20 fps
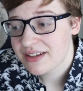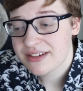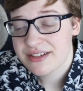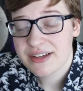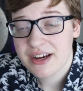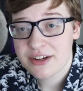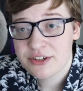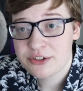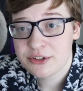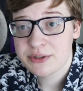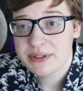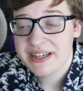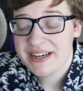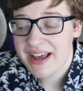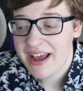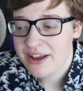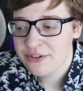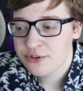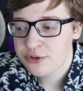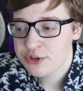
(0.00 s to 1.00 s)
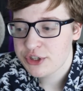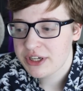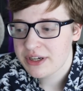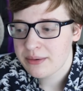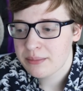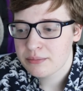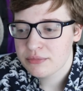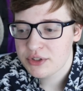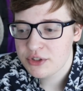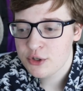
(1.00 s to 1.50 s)
testosterone and
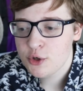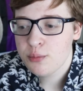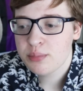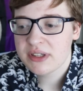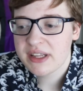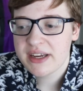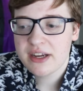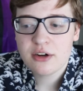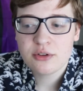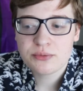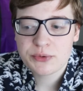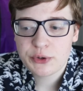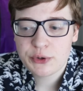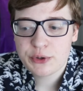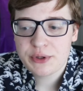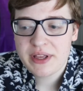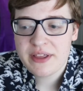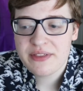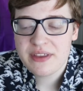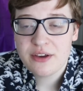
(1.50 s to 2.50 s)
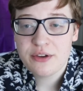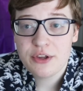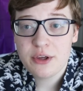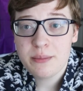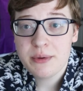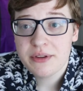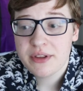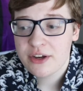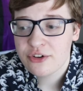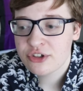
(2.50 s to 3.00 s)
estrogen do play a role in the
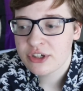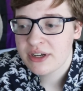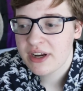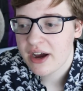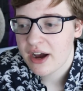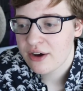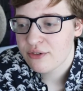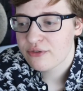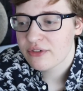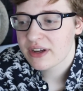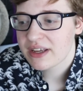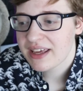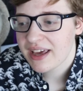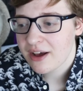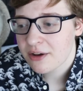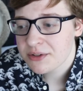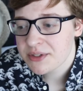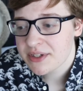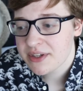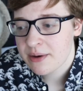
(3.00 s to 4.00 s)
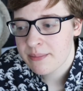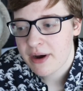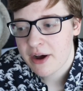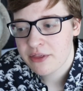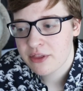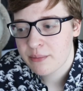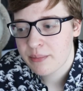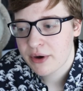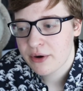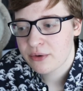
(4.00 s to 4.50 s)
accumulation of calcium
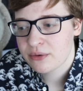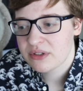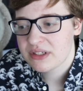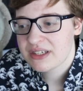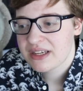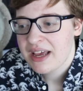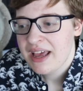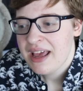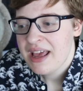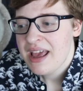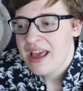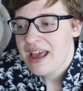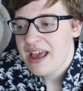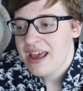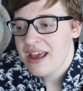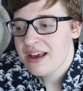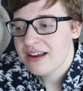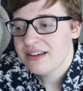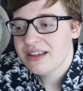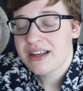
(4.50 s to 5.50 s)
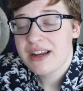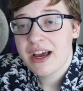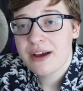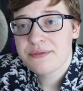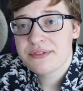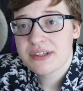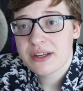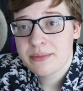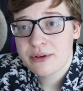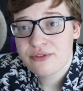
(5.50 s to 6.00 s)
on the bones and can
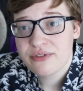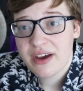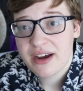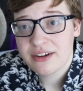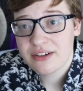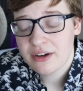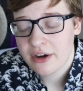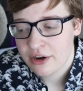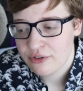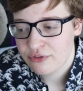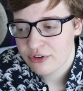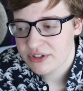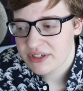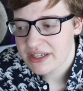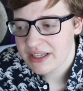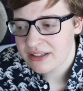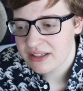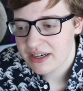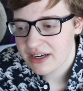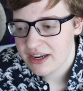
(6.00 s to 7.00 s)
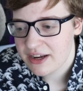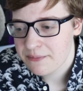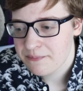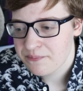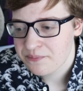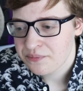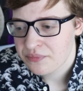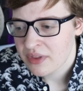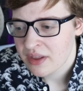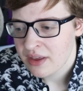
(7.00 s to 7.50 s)
have some effect on fertility.
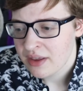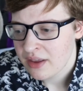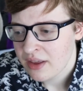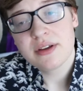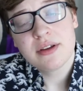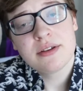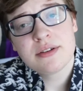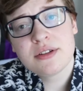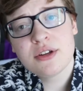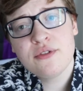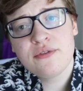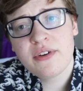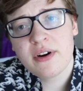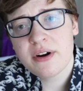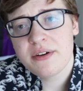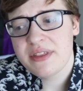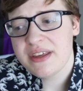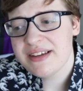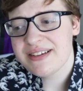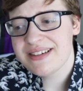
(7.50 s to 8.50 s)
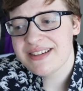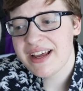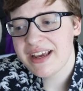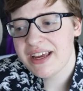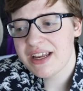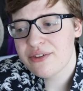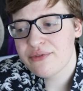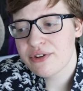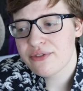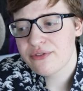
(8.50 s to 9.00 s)
So far, these
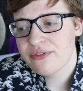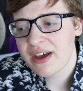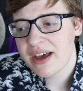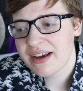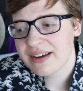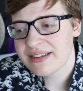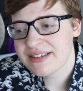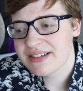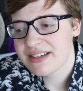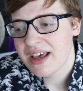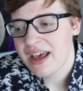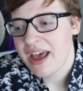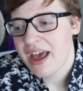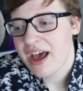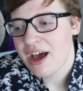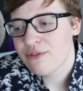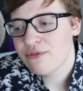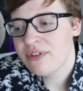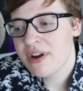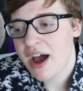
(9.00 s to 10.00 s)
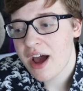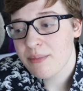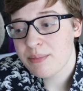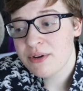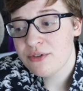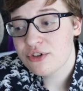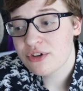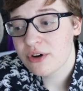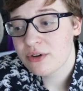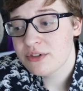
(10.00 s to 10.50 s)
negative effects have not
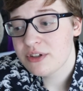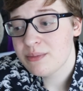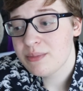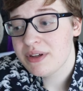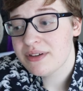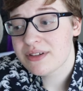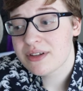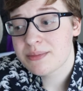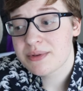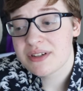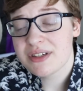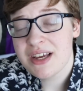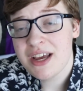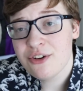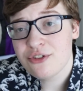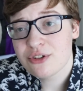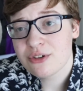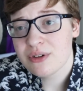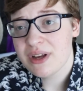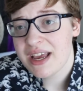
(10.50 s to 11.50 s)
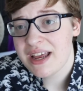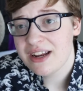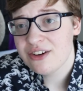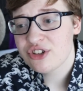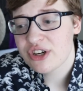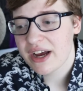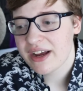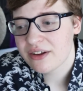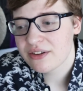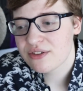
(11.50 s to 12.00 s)
been shown to be substantial in a
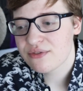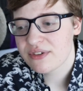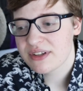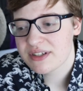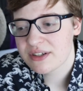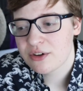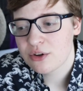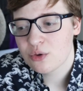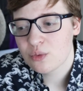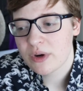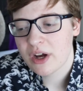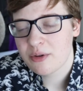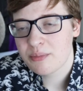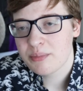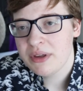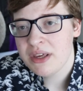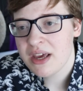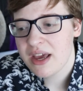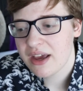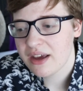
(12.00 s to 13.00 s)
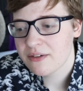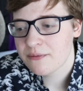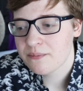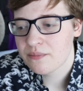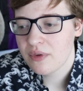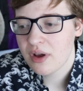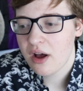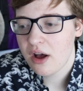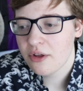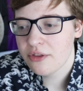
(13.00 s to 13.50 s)
child's physical well-being,
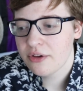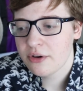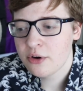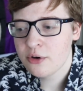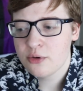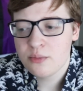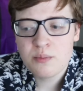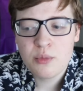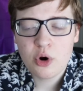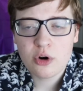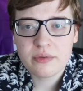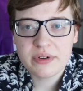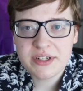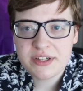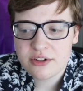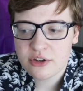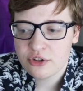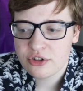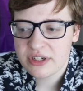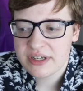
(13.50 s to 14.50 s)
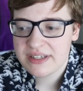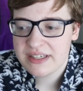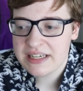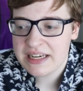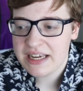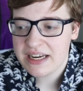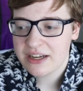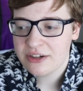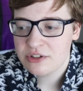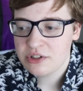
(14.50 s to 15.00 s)
although more research is
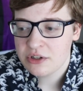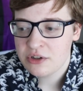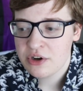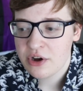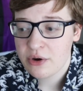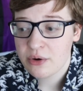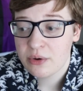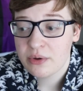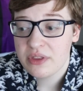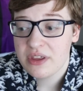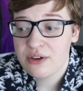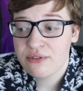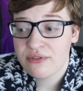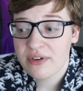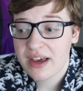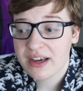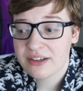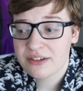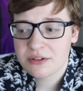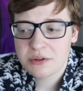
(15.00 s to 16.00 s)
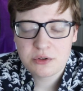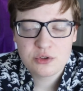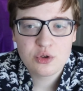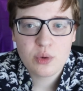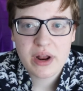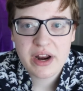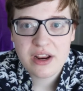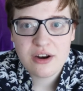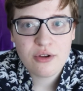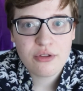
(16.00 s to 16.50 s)
needed to know the effects
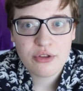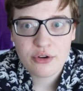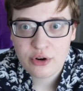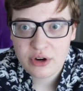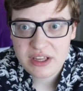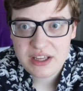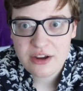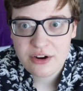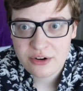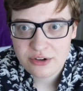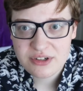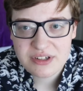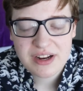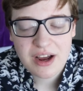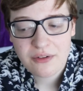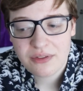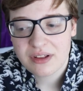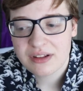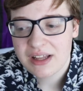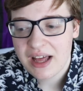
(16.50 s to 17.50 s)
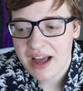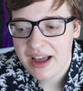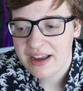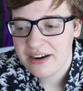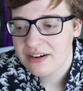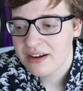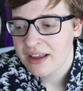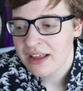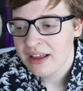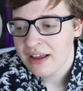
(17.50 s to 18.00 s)
20 to 30 years down the
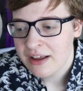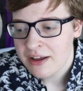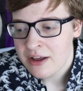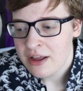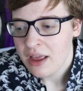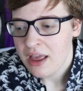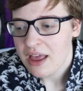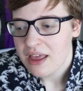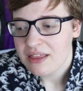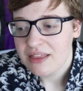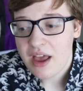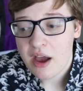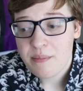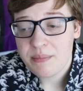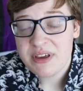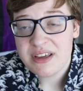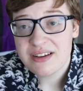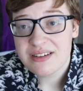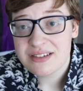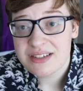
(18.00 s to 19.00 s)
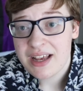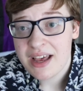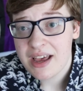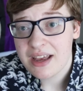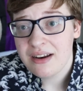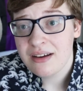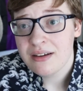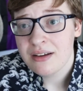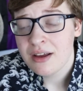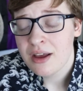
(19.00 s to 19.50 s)
line. That being
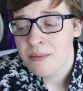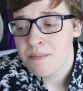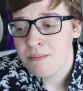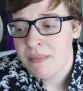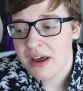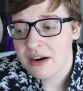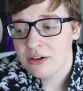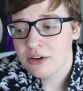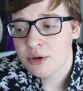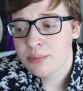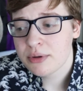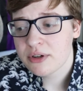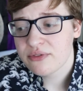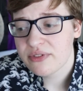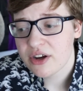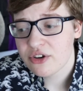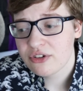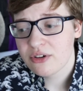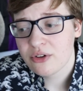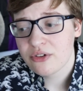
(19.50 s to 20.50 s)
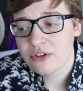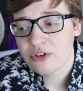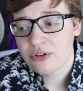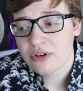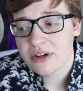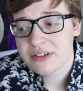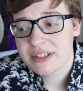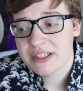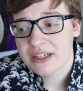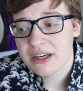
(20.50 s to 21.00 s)
said, medical professionals
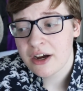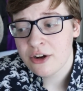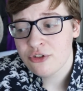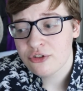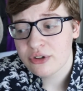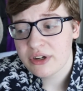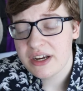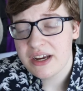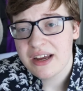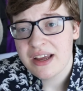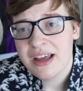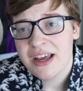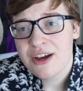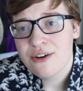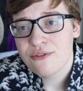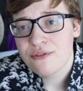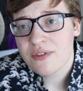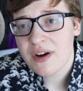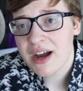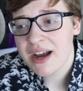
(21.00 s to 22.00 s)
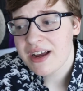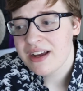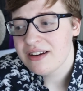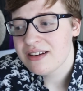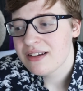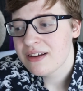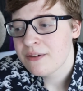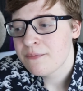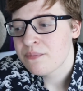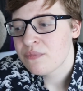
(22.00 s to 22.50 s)
across the country
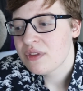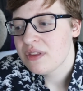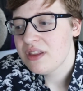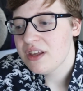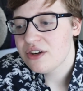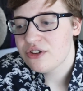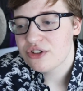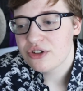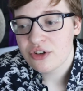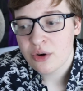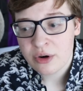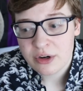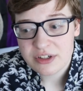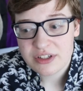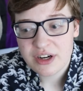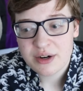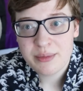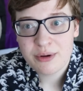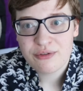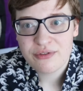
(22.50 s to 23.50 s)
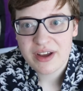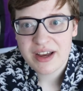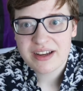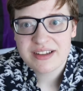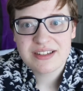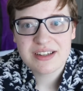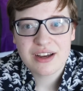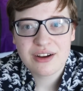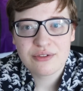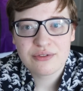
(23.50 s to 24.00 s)
find the short-term
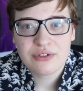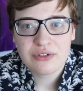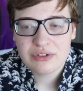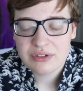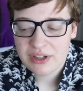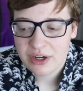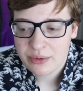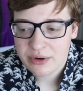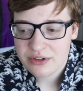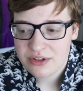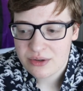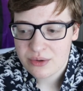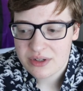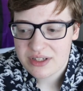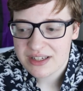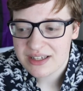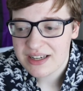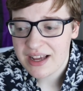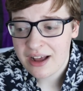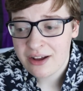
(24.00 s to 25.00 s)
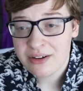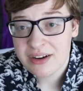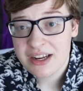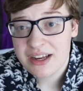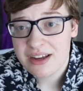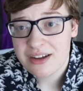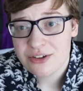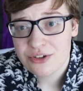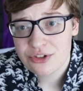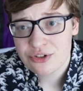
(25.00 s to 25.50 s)
effects of lower
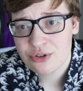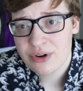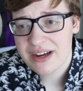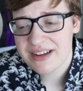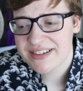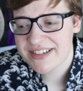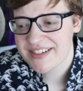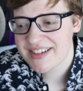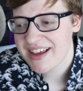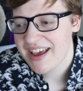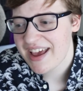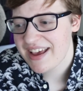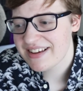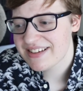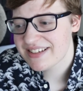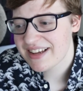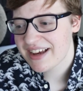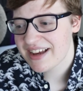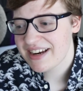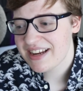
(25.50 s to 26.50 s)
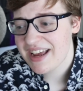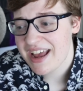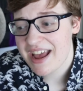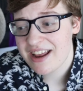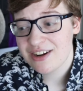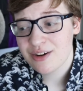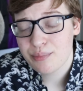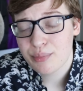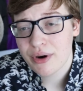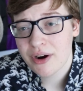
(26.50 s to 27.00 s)
suicidality, stress, anxiety,
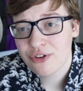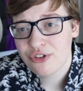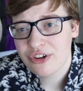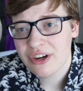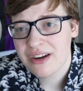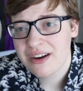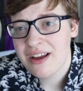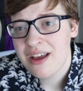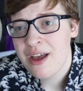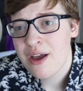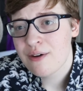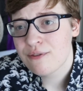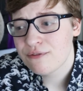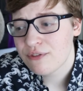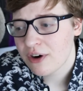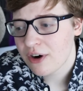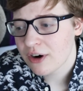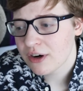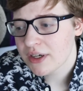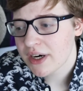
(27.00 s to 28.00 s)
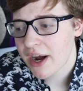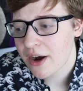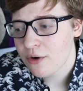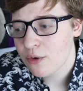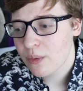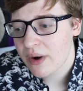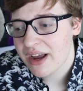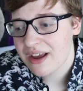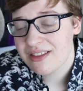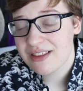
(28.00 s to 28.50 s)
and depression far
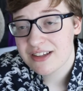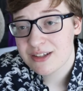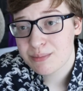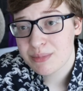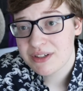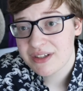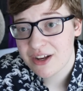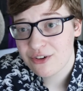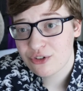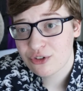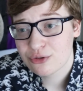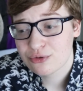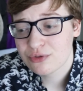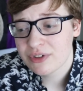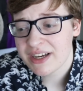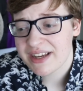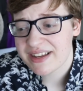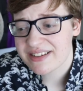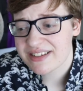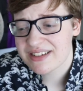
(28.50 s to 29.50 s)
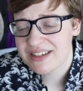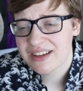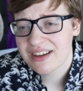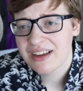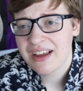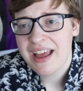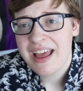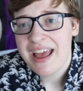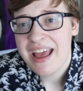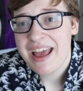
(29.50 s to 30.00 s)
outweigh this potential risk.
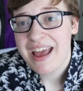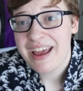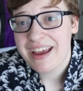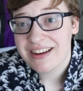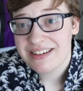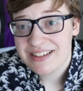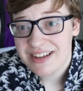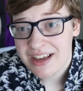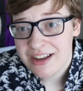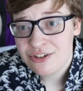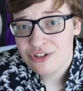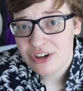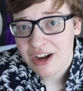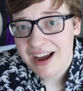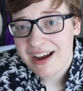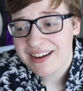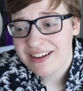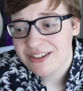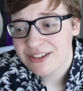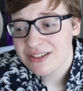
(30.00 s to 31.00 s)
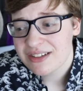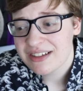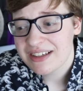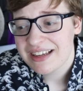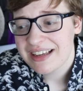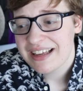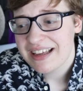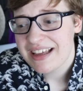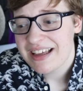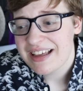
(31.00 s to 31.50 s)
A dead child
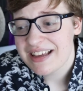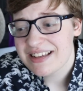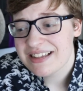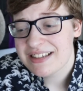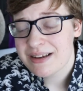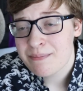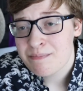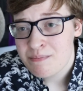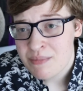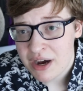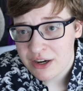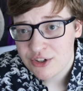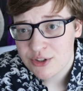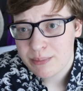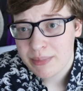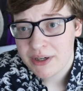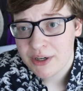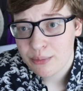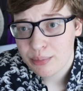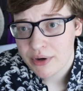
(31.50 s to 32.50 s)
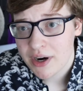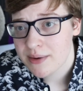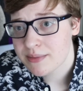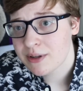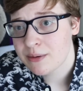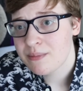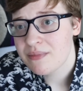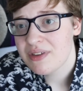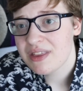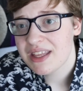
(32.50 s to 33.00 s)
is a much bigger
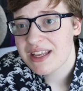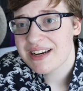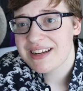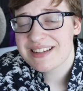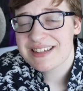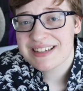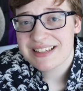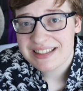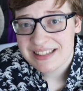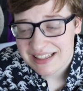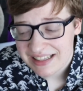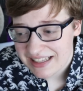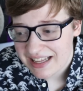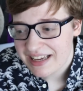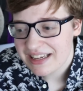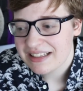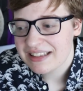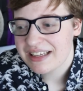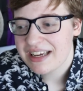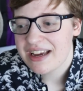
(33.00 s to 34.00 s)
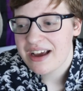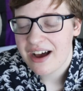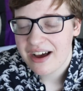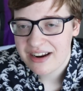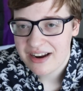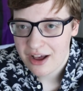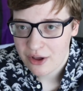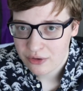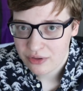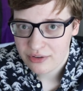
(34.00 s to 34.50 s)
problem than a slightly
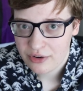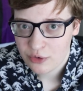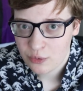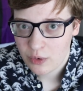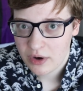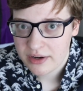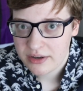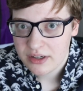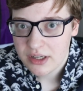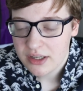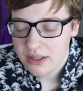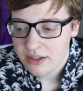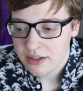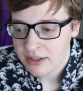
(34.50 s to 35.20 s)
unhealthier one.